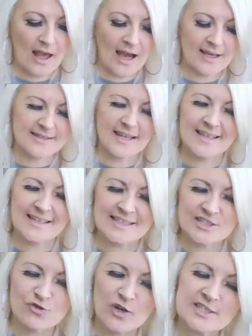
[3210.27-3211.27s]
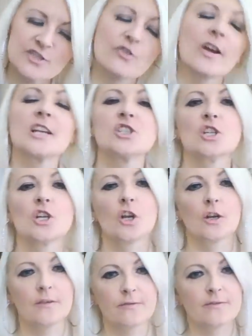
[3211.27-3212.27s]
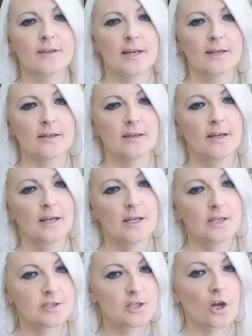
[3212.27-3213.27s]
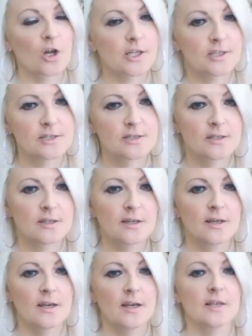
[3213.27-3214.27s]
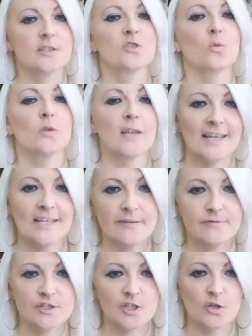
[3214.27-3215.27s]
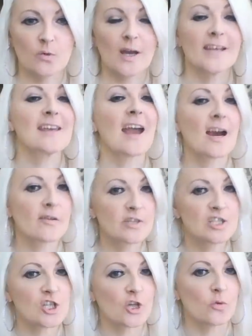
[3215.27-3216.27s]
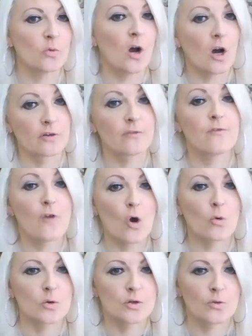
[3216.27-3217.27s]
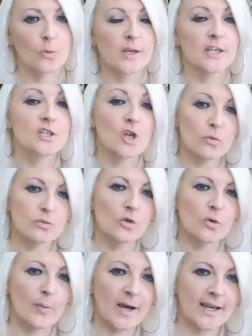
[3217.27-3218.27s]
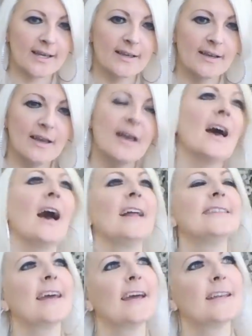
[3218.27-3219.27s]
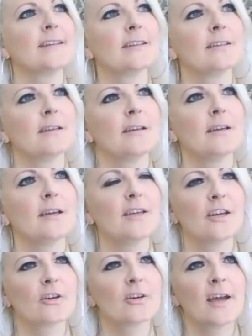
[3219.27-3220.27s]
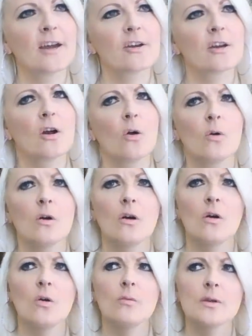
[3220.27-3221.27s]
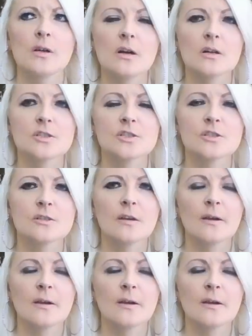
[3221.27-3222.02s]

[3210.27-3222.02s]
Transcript: And then his resurrection life, then, his light is the one that lifts you and carries you on forward where you don't look back. And then a year later, you go, oh my gosh,